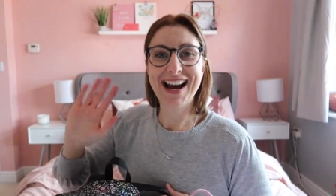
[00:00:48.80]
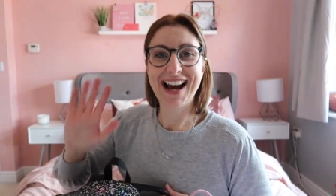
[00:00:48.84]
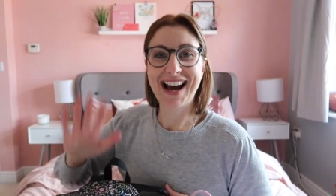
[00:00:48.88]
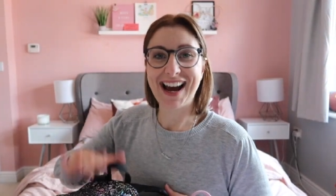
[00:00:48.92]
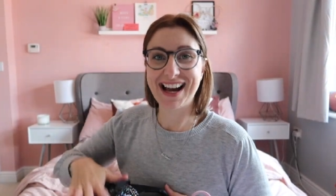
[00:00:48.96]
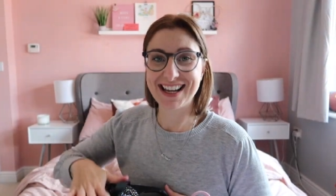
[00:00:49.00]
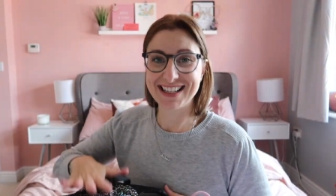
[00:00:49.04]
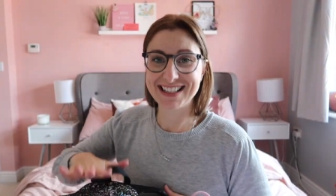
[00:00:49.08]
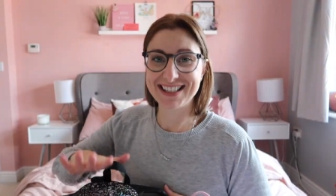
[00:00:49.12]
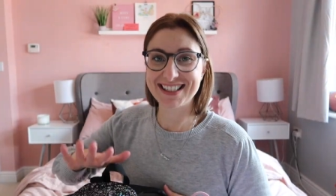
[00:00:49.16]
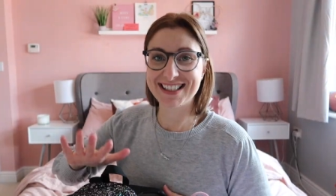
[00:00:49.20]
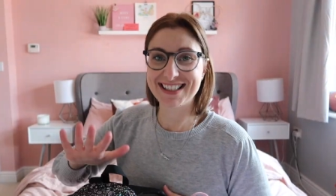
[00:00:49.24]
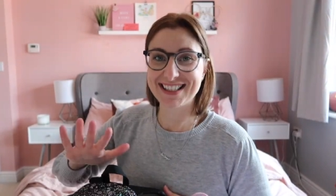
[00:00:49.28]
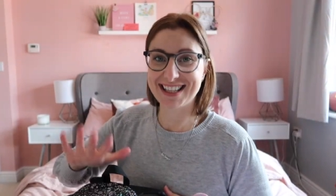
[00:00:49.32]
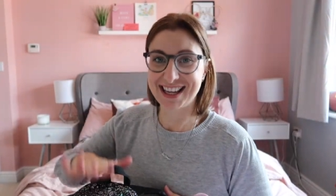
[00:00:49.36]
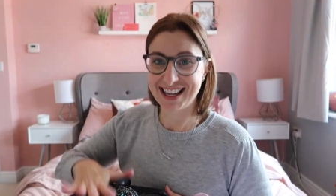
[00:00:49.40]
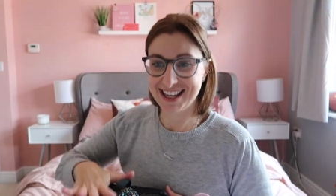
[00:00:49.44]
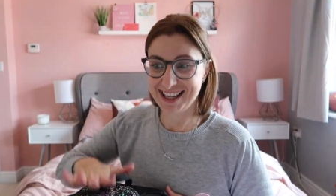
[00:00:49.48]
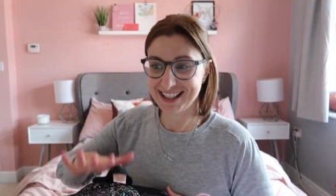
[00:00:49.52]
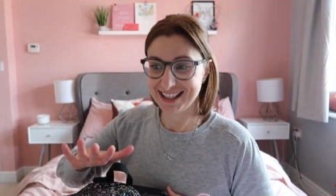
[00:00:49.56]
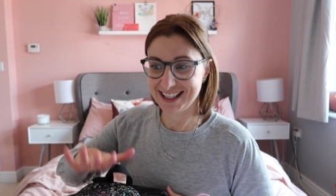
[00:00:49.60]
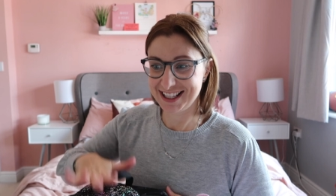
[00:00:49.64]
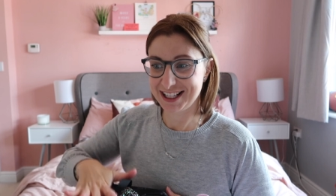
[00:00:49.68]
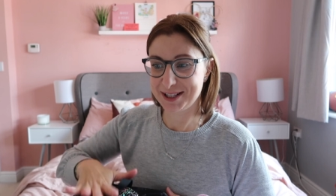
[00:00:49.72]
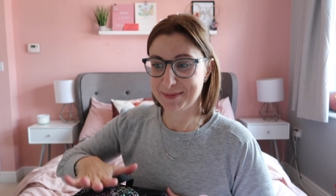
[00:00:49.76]
and
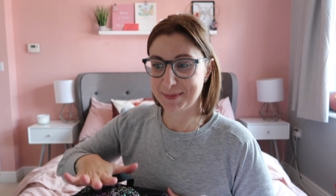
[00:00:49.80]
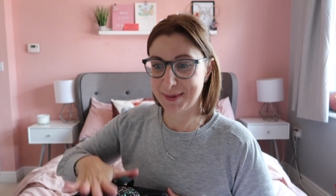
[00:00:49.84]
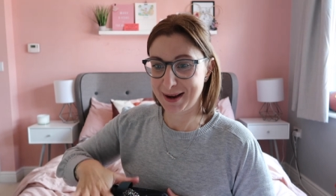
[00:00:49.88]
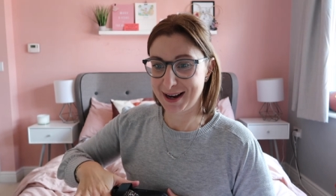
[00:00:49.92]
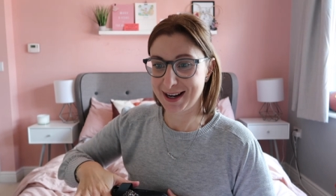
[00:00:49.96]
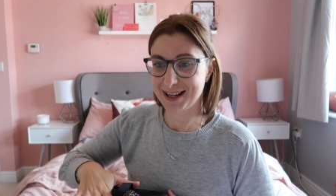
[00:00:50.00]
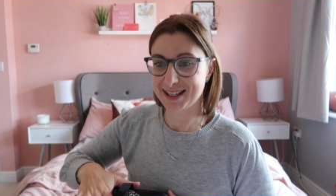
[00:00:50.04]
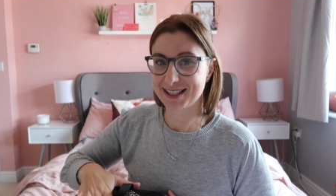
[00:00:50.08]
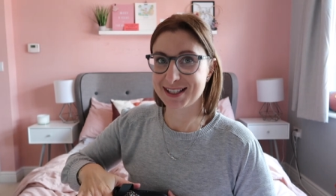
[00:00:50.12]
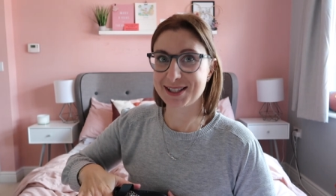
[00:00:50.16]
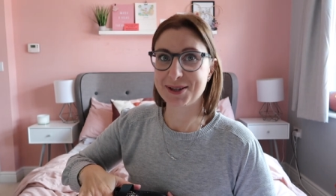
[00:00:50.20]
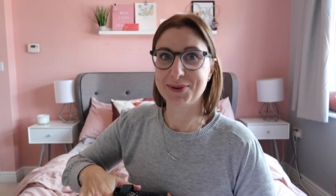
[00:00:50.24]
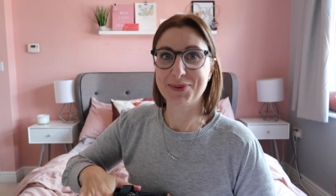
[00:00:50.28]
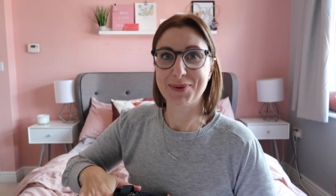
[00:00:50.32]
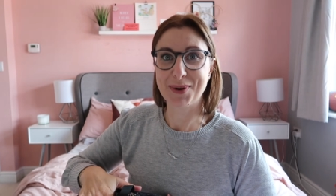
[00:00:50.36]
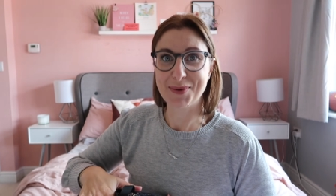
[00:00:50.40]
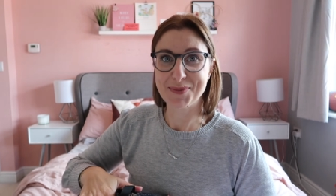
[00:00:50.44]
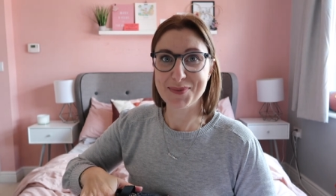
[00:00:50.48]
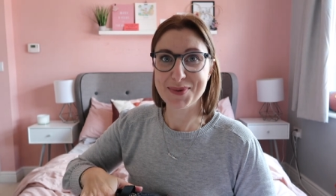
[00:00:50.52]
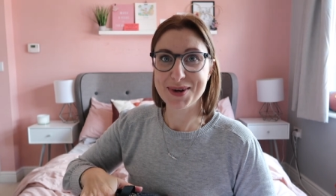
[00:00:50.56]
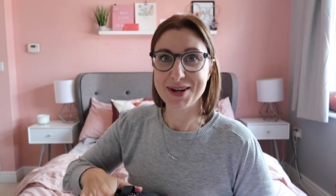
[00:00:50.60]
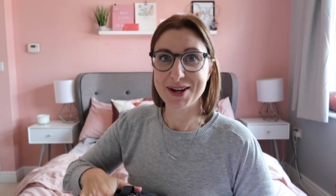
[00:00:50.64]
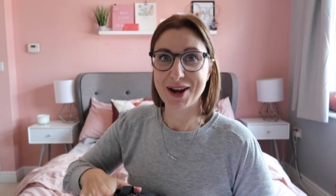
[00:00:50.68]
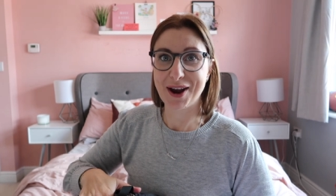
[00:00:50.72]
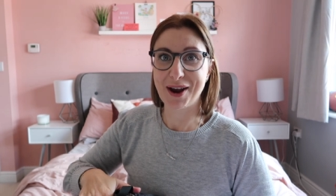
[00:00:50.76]
take these bags when
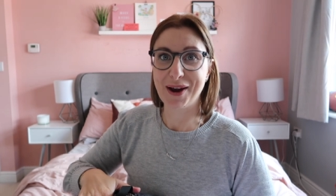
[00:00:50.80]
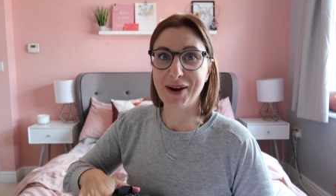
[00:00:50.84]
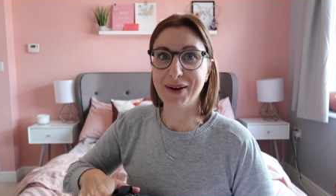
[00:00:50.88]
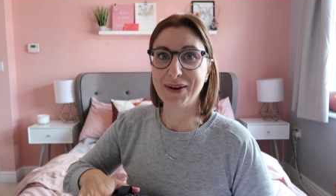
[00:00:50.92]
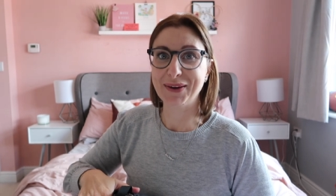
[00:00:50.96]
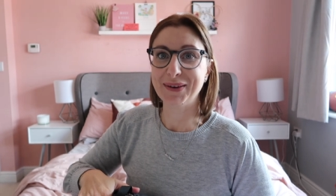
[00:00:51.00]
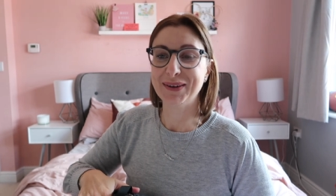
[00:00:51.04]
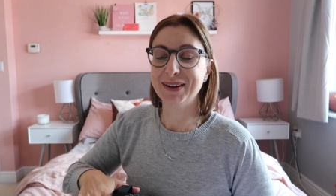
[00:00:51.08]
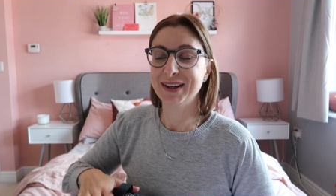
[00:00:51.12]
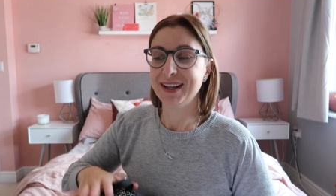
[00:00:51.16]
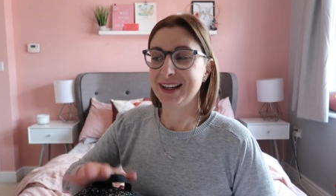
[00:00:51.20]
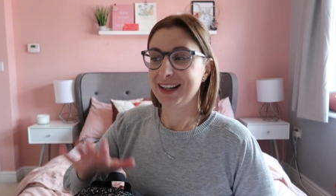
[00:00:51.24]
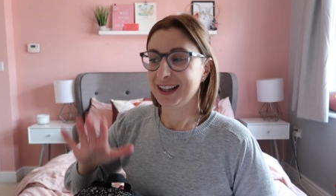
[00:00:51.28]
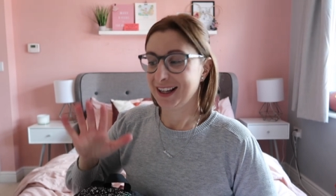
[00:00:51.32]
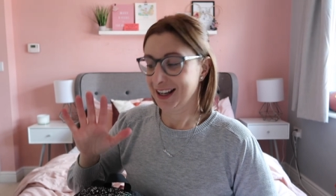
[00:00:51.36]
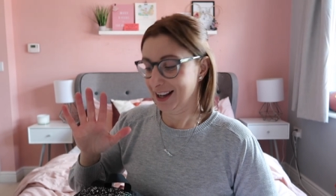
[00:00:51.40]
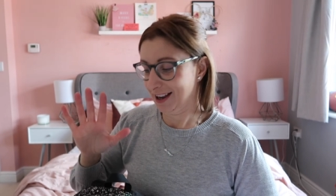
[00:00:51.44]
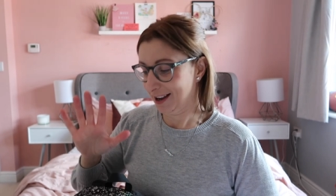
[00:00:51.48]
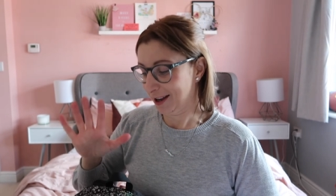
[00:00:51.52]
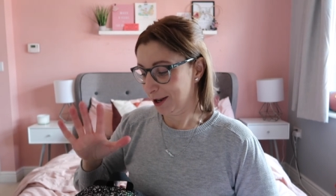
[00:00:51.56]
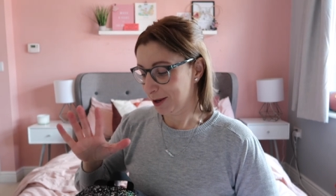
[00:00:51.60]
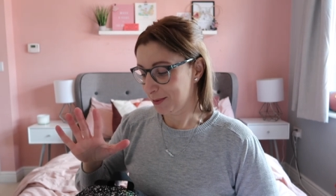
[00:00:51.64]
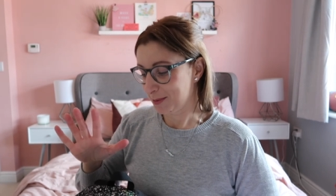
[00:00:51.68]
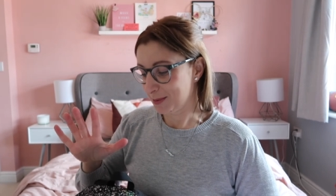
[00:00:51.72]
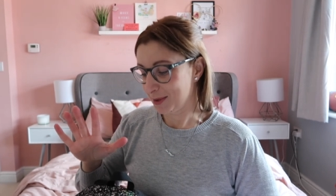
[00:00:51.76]
we go
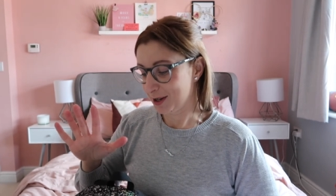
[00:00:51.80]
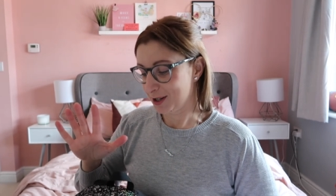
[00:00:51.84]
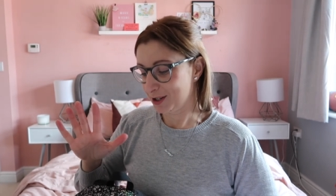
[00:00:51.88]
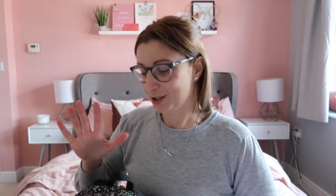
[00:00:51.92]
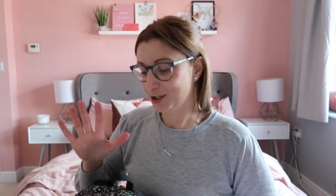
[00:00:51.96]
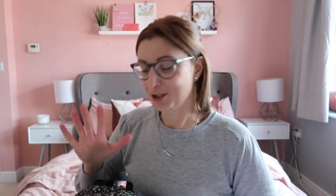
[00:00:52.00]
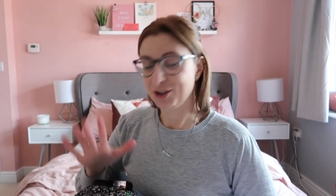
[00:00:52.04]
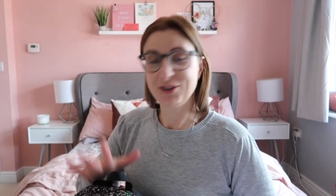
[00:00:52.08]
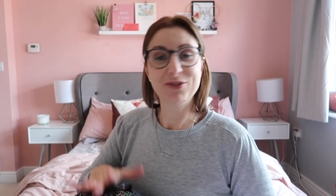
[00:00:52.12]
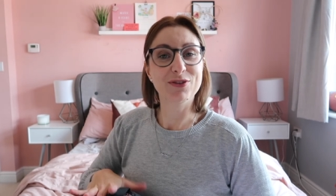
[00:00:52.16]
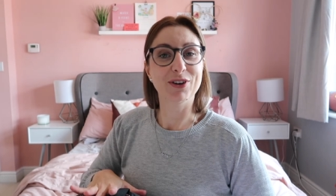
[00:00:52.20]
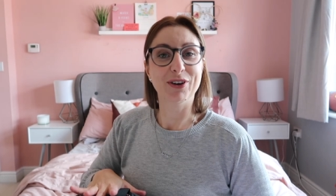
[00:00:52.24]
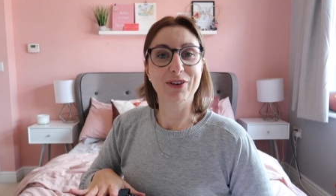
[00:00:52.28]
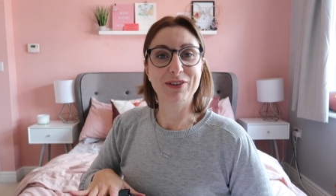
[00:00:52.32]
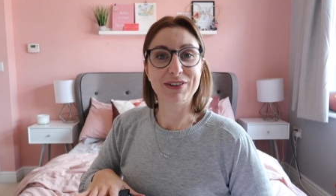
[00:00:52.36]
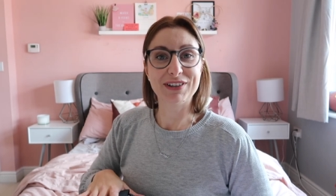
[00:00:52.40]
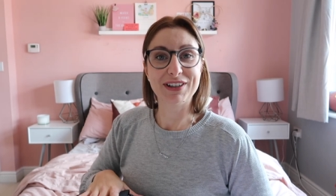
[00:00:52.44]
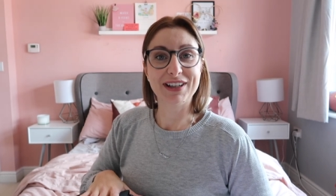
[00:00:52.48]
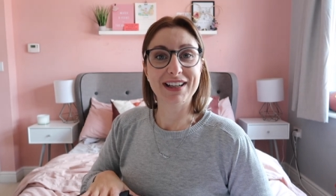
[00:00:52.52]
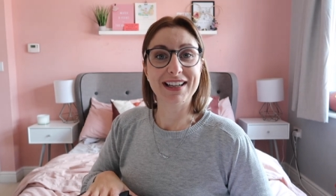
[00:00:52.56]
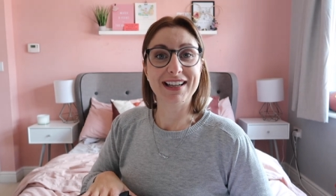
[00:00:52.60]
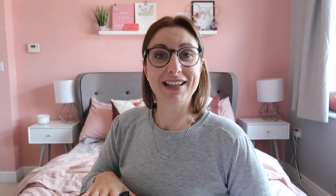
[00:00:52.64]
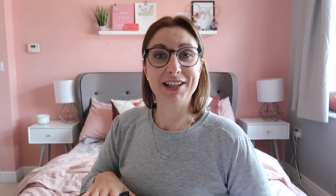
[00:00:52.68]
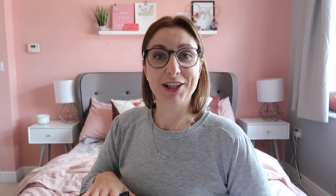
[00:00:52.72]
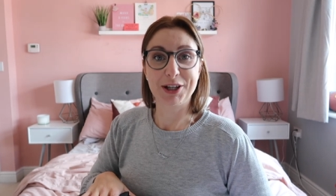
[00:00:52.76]
to
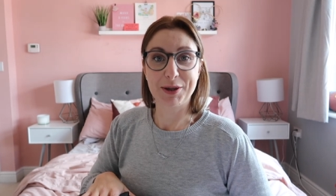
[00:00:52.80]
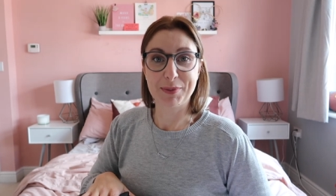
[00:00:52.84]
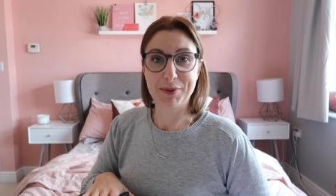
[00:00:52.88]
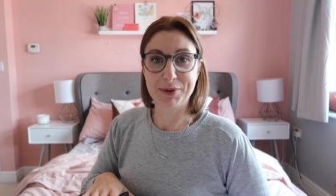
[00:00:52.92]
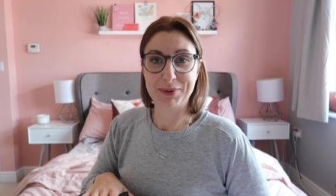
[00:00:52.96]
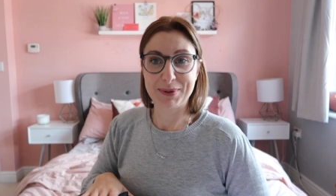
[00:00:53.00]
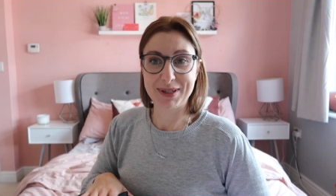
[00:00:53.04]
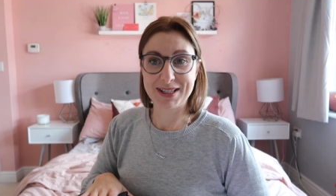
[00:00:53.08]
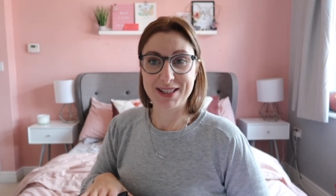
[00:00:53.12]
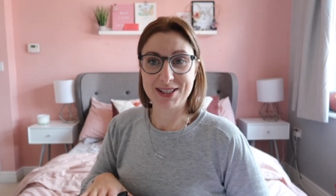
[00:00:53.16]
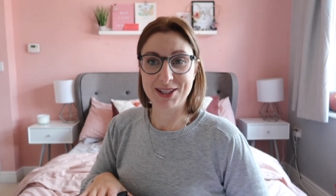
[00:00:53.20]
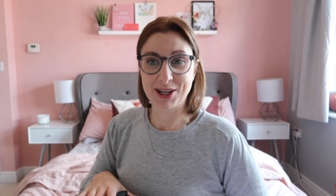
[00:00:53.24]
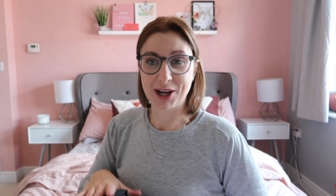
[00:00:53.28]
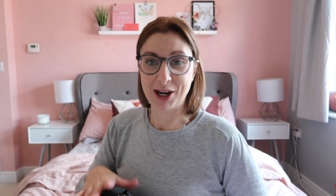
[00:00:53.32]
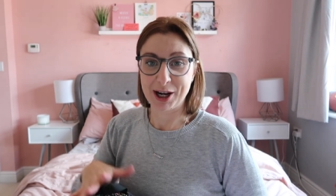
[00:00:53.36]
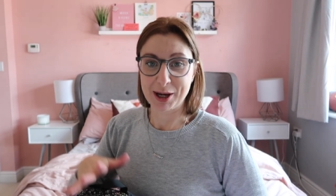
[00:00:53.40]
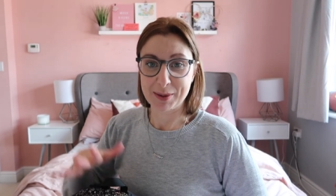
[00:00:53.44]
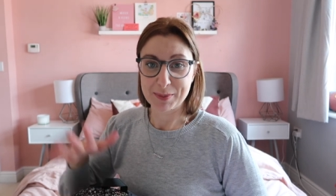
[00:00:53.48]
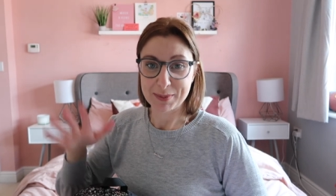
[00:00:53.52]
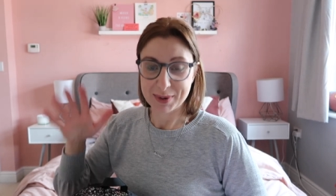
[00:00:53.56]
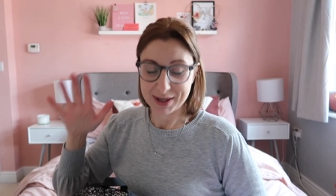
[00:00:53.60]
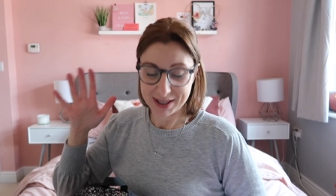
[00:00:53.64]
Florida in a couple of weeks' time.